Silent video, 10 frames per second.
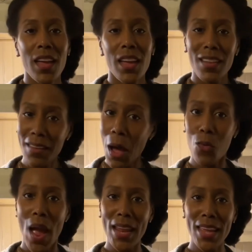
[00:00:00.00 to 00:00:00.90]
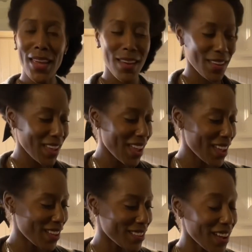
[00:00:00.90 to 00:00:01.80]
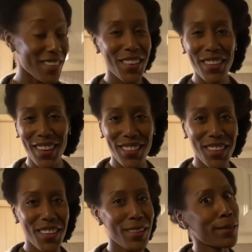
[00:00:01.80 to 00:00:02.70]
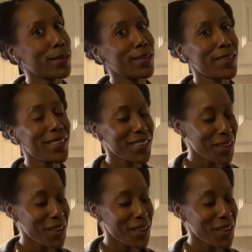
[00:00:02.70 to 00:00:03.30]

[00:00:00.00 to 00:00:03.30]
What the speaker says: It's now ready. And I did taste it. It's delicious.